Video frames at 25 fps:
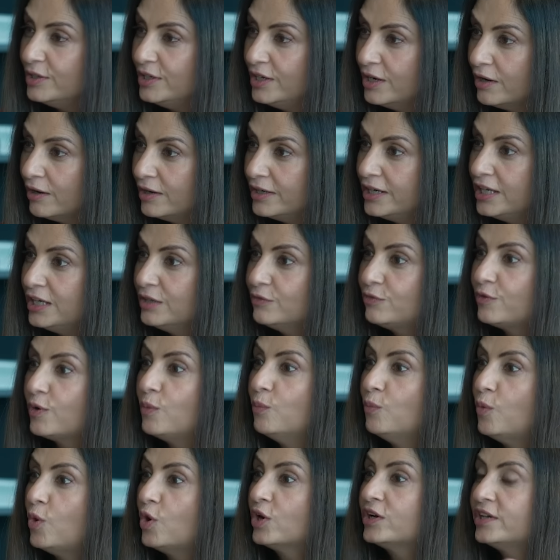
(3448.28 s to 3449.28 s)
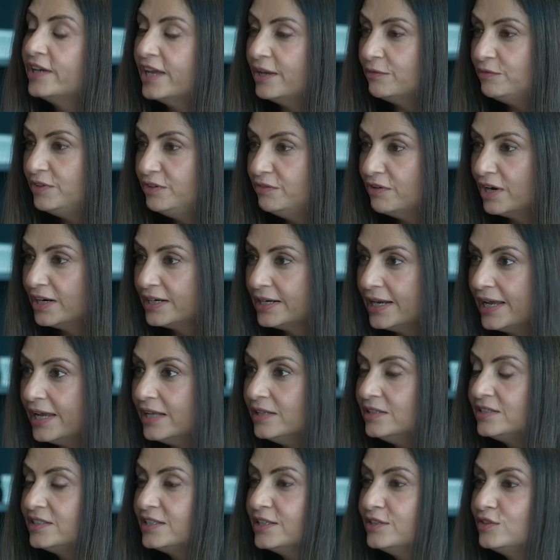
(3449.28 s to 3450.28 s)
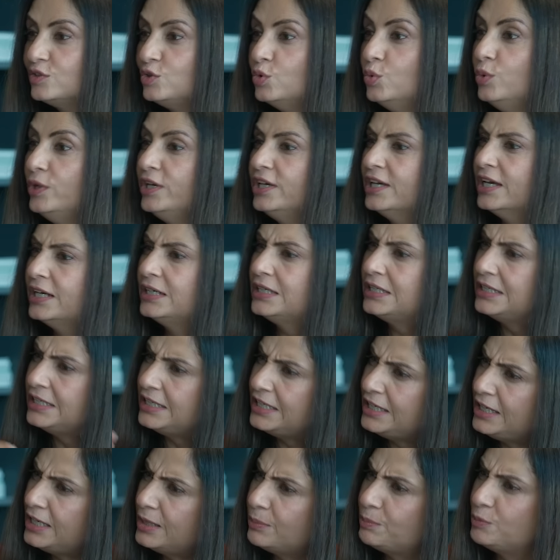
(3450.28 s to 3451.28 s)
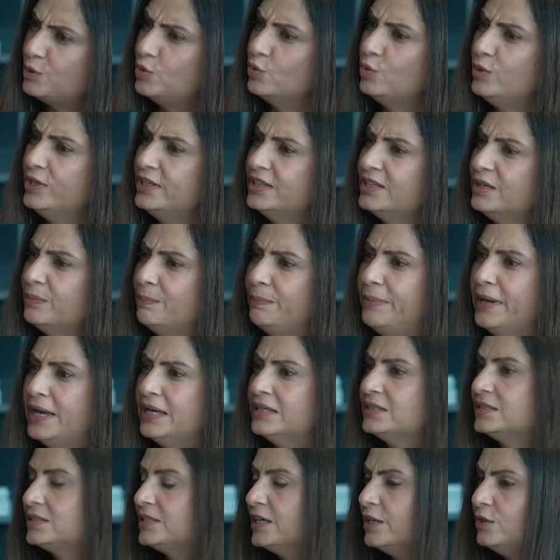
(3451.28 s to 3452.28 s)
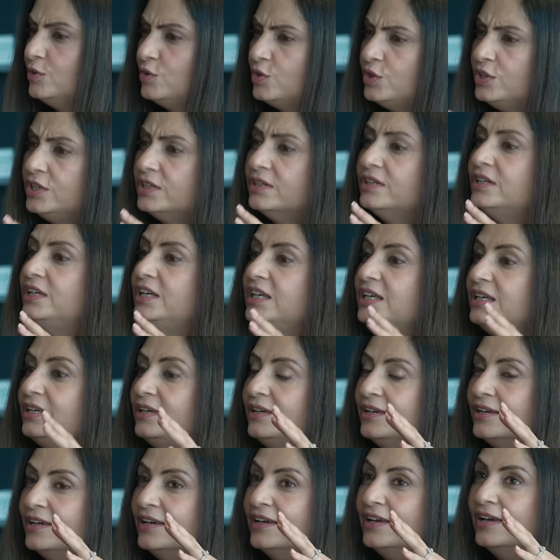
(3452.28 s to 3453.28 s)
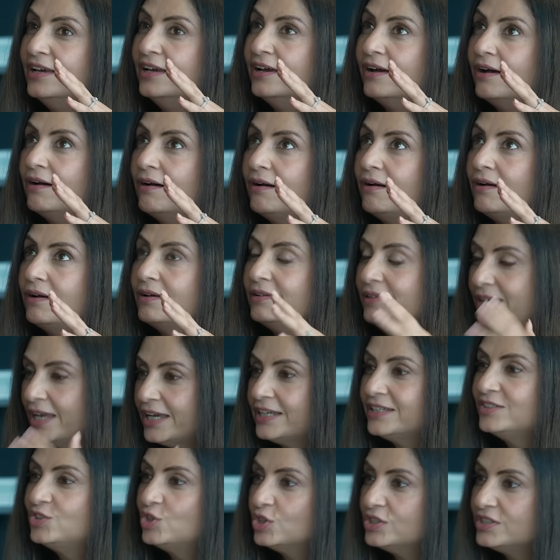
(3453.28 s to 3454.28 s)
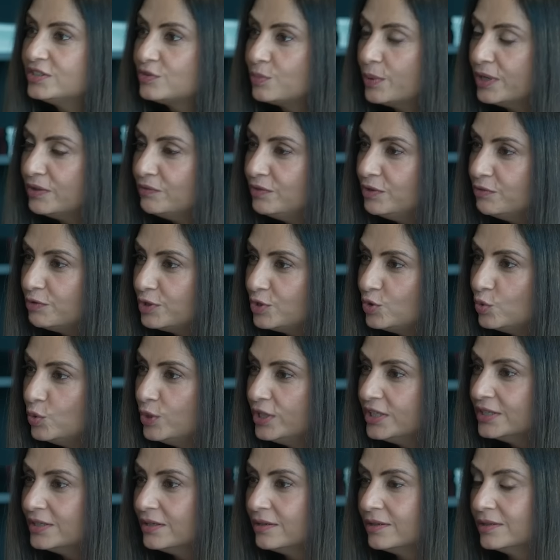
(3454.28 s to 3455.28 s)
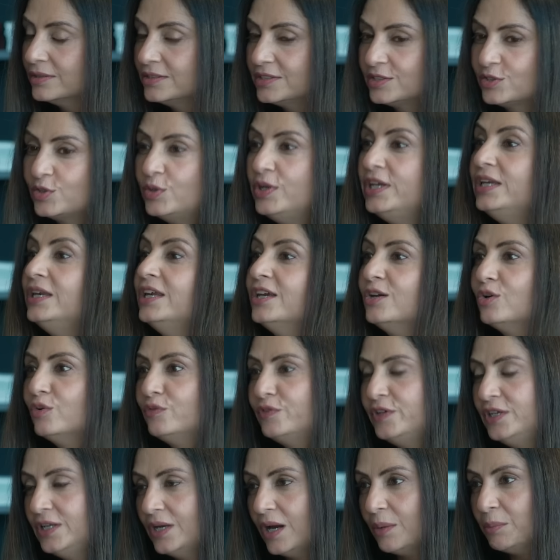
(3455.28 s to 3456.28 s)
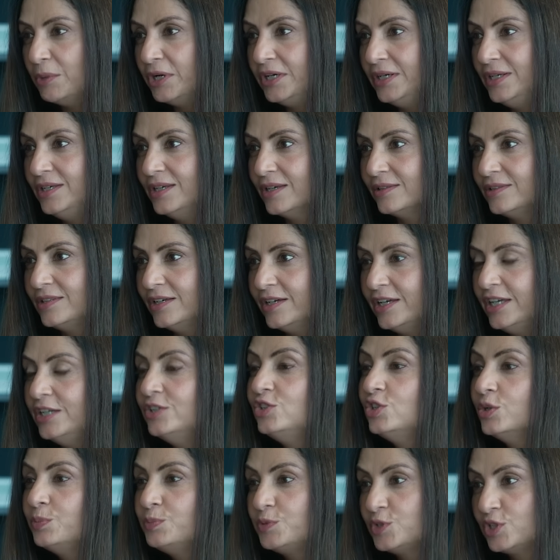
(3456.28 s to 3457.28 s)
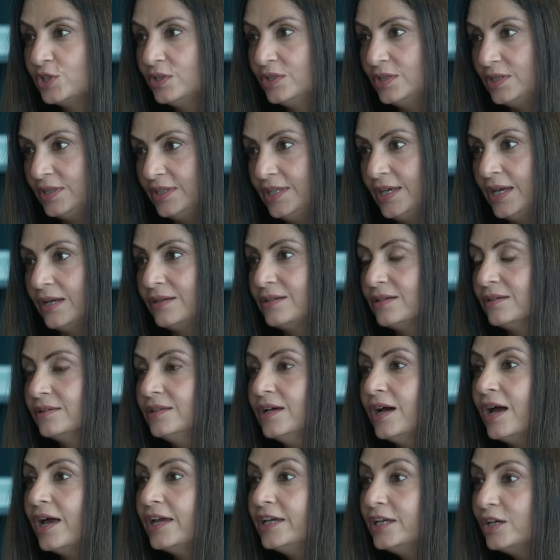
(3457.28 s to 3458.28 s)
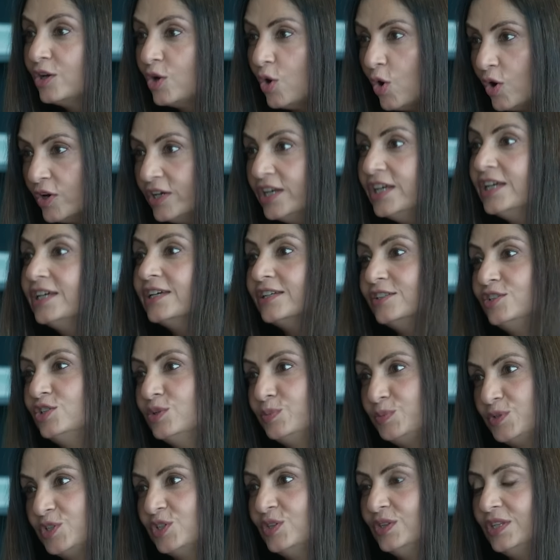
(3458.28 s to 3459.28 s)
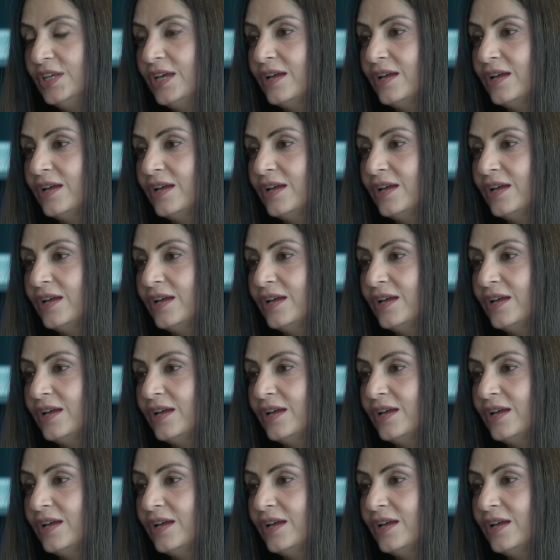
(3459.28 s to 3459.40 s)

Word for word: learning from what everyone else is doing and keep doing the best and really uh, like just when we were doing the screening of Heeramandi at the Egyptian theater, the iconic Egyptian